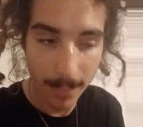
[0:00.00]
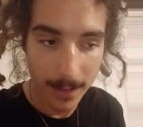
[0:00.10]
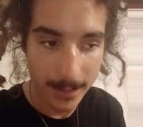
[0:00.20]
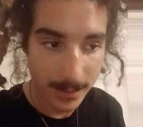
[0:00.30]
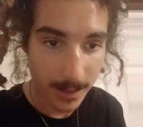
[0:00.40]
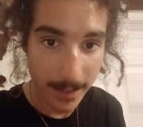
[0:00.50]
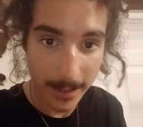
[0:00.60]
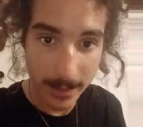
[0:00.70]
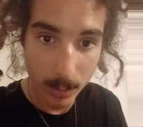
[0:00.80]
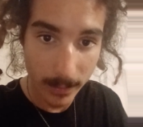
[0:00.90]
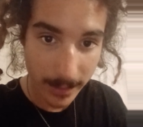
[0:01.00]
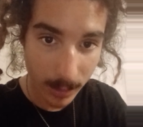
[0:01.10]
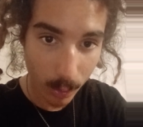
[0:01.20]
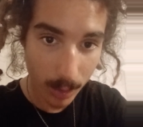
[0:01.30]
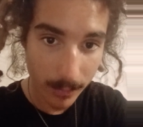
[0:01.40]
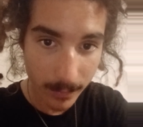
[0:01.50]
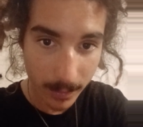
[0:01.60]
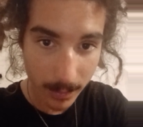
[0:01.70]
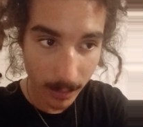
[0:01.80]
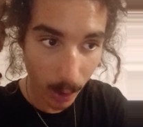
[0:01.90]
is connected with the core of
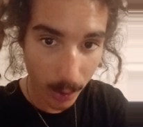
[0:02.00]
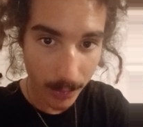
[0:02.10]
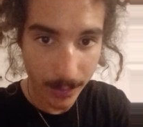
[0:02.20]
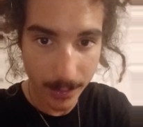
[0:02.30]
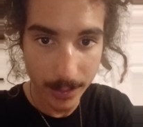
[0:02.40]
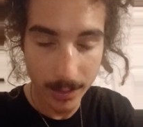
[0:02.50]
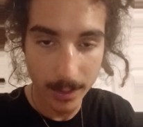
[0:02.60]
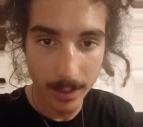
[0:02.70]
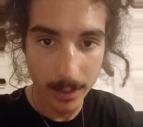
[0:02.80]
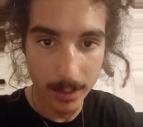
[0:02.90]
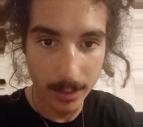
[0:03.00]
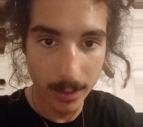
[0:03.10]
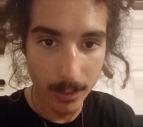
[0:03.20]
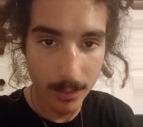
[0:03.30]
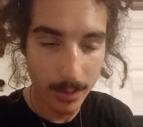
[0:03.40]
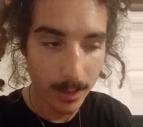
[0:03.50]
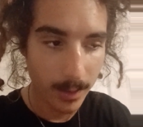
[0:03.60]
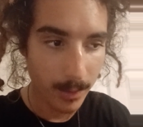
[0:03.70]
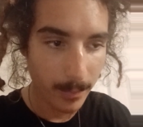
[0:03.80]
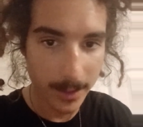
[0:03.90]
the Earth, you know,
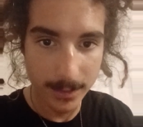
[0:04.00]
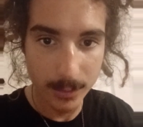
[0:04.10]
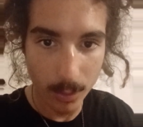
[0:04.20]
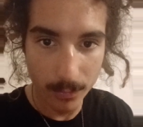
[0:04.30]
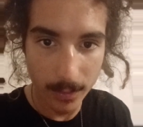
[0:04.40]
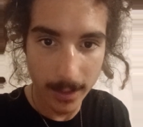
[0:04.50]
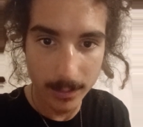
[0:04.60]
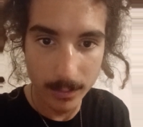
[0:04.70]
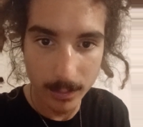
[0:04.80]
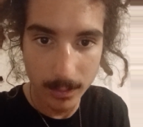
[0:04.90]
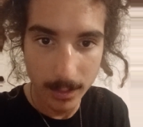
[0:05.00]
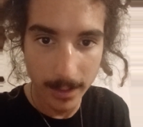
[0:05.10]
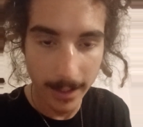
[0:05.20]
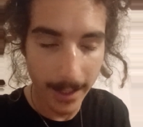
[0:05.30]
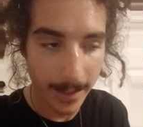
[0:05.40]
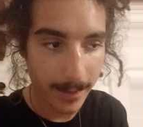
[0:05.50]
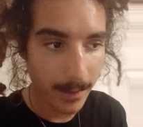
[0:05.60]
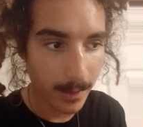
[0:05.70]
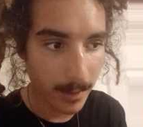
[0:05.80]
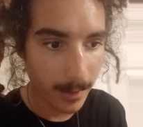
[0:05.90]
because it's all fractal and
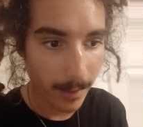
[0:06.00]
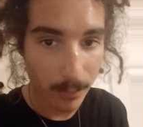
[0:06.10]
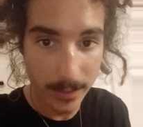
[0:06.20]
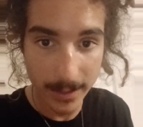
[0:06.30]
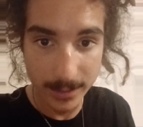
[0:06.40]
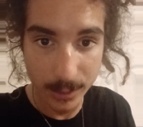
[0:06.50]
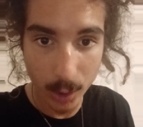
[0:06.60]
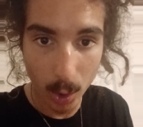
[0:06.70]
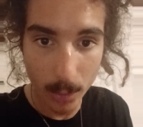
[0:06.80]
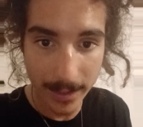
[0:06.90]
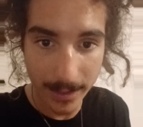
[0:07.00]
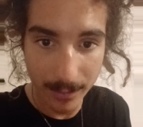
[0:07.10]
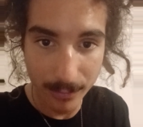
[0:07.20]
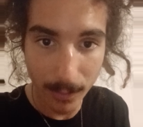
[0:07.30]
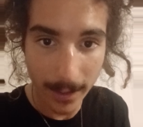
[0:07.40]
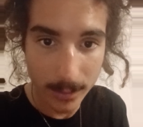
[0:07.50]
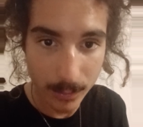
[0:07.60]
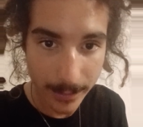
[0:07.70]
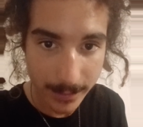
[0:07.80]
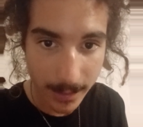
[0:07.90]
uh, everything's growing in a
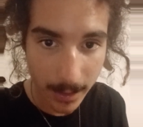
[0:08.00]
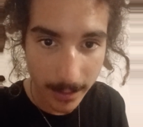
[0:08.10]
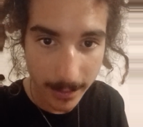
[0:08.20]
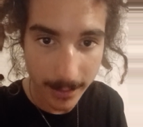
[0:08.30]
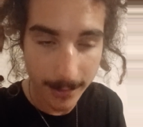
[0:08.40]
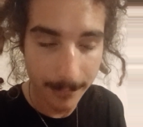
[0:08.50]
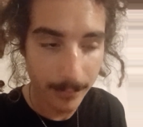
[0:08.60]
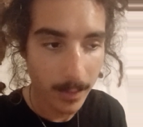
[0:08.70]
fractal designing